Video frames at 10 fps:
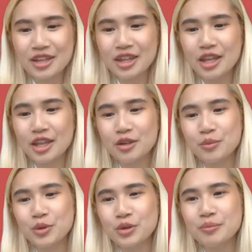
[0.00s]
that an
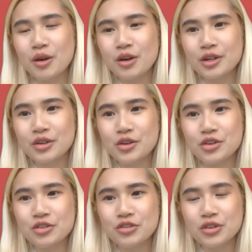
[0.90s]
important part
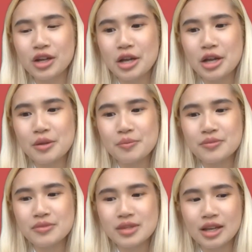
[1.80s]
of um,